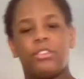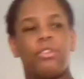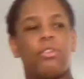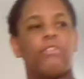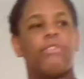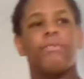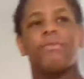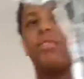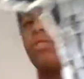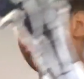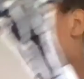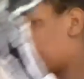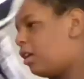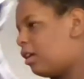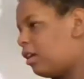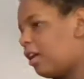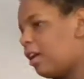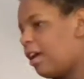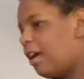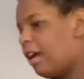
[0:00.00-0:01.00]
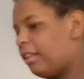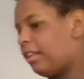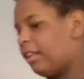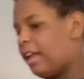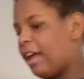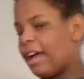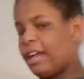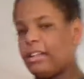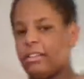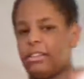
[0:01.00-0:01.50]
sword from Sword Art
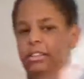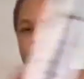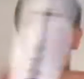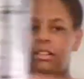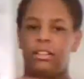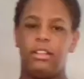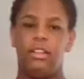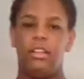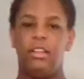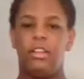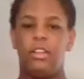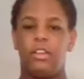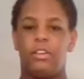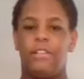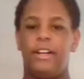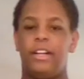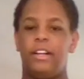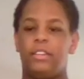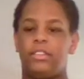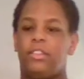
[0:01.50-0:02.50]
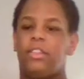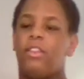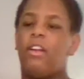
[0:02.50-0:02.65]
Online, Kirito's